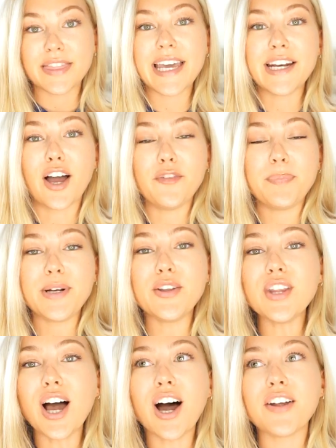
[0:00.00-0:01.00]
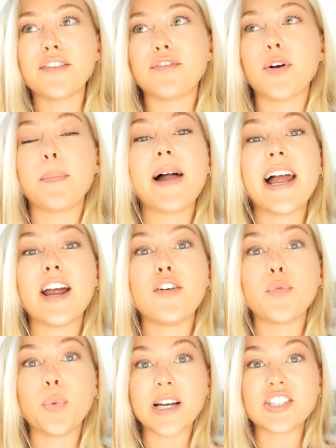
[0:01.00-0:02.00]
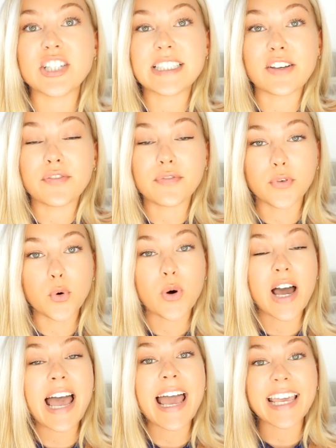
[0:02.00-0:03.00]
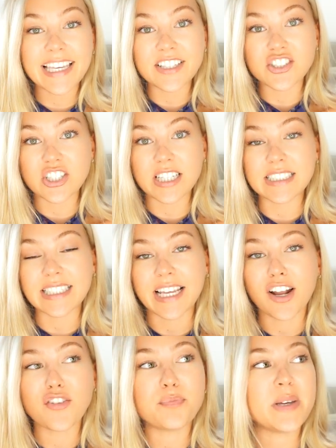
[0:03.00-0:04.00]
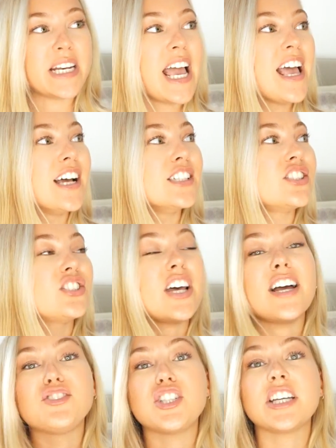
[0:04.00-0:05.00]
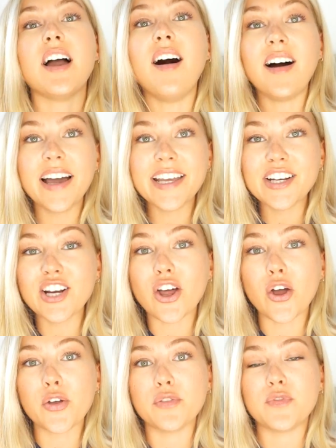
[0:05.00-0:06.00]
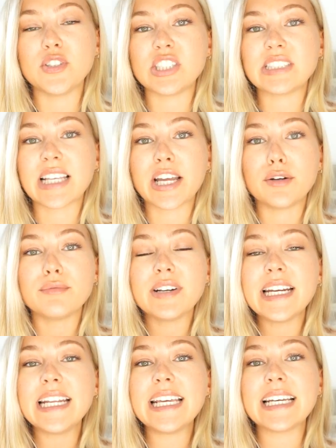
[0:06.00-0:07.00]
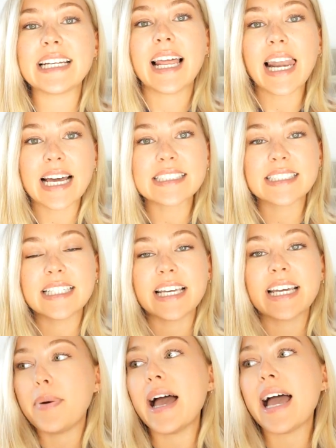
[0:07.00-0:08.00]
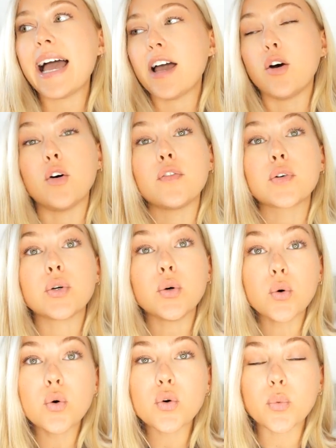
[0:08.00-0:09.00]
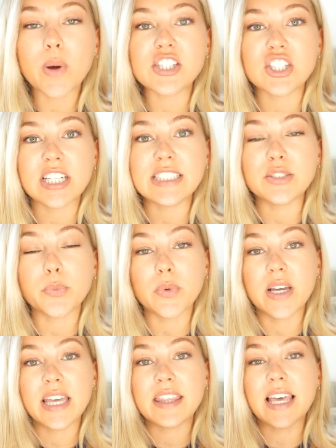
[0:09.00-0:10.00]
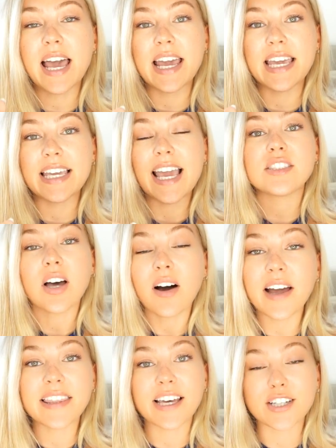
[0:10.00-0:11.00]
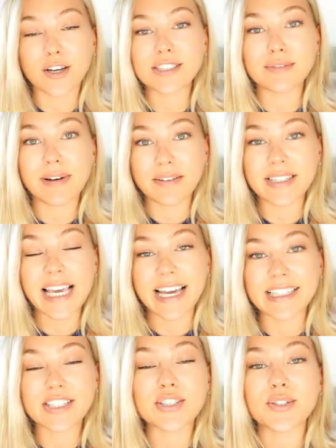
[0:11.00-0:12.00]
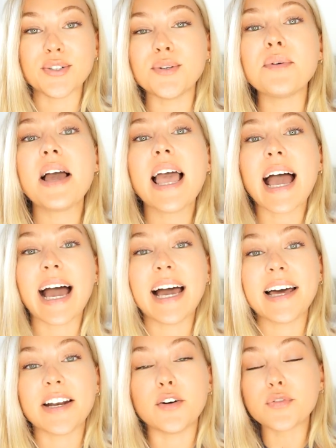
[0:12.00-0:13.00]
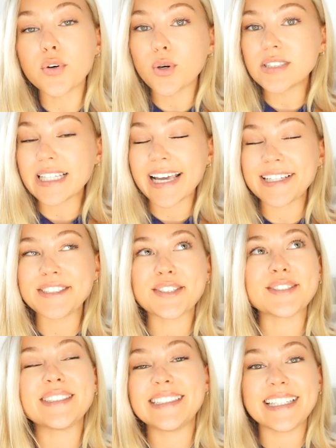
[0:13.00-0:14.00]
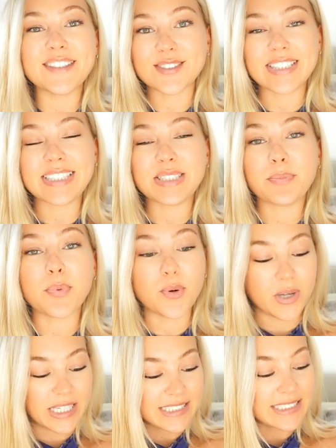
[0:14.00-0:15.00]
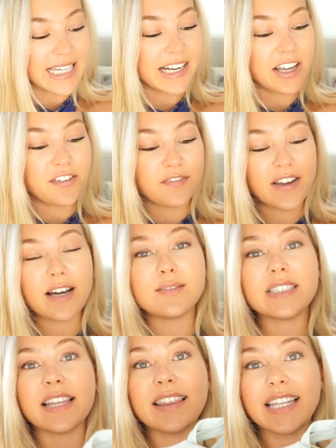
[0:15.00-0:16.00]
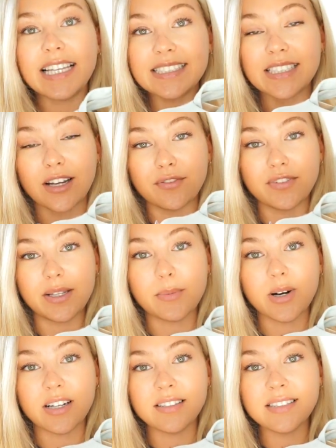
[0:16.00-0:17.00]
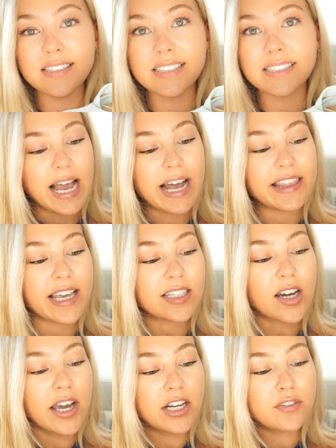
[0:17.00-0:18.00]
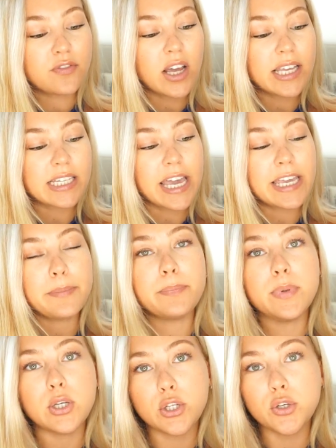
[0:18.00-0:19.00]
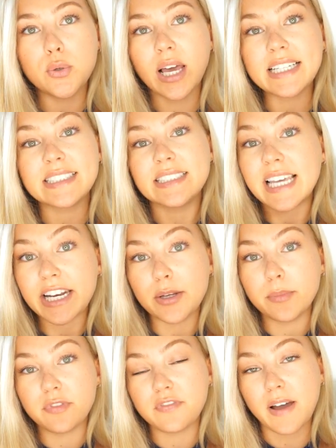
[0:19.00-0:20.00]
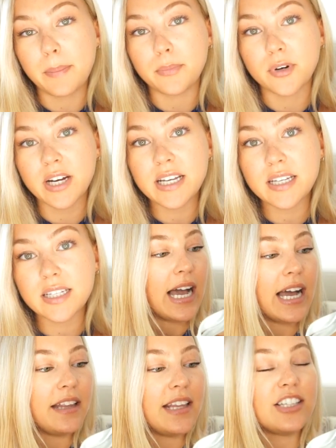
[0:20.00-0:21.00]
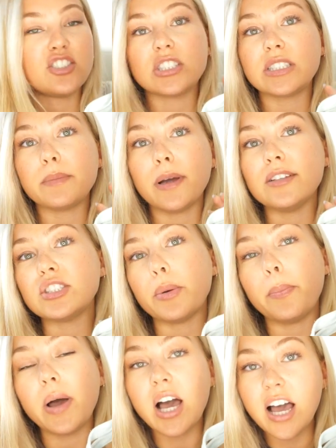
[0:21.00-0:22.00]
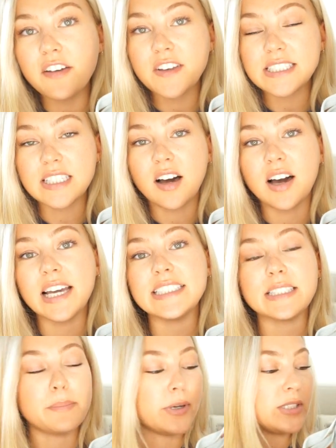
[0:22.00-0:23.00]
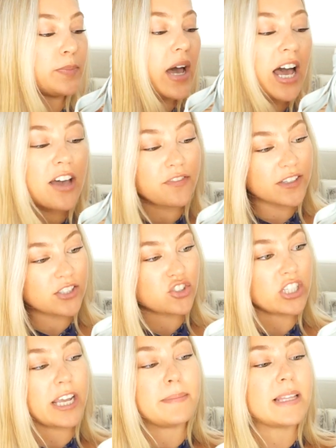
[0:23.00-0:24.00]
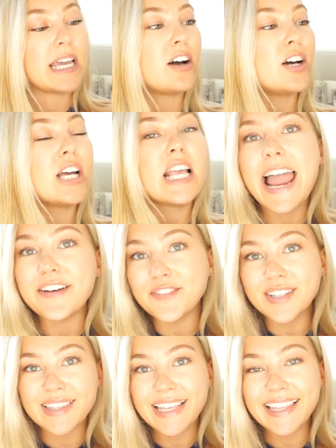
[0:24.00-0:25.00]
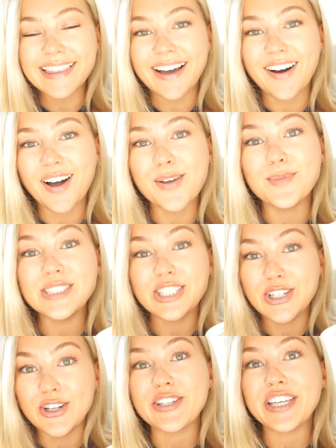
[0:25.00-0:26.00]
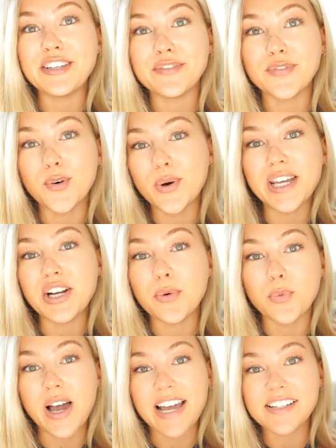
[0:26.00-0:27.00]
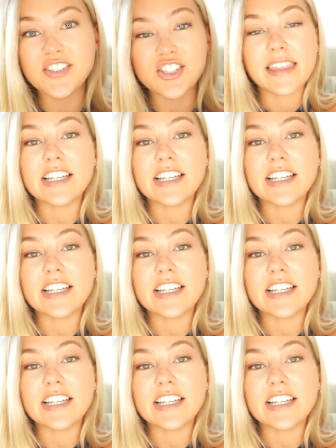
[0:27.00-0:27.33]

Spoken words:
Then I've been on the hunt for a pair of wedges for ages, and I've been searching high and low for just like a really classic pair of cork wedges with a tie that goes around the ankle. And of course ASOS did not disappoint, and I found these lovely ones. And they're kind of like a blue like denim fabric, and they're just the most perfect height, most perfect shape. They are everything that I was looking for in a wedge.